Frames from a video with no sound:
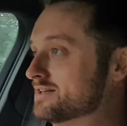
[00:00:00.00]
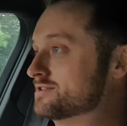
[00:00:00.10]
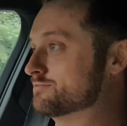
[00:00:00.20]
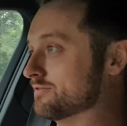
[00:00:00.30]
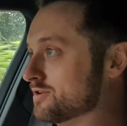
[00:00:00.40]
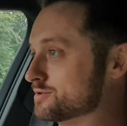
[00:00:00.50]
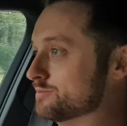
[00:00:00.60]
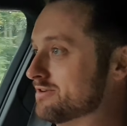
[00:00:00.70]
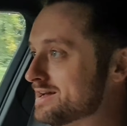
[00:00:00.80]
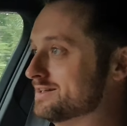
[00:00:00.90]
we've got
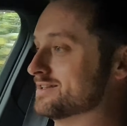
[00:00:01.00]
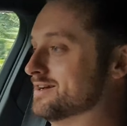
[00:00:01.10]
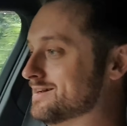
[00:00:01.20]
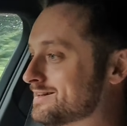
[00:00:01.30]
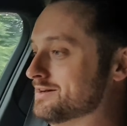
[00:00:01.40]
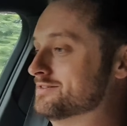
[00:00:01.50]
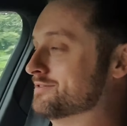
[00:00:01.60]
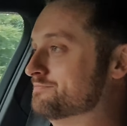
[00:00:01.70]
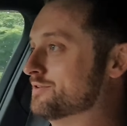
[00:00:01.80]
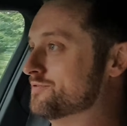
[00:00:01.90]
some rain today,
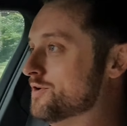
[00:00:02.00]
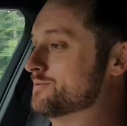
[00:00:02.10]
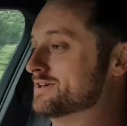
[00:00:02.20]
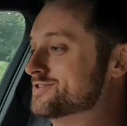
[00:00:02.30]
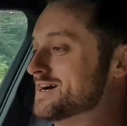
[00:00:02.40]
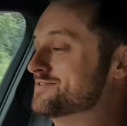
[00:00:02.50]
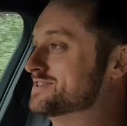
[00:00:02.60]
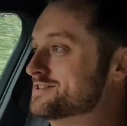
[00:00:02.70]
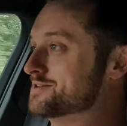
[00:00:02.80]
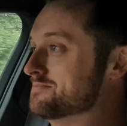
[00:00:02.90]
and the 4-wheel drive
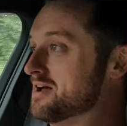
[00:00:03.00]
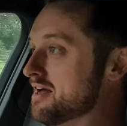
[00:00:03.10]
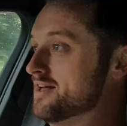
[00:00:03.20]
system,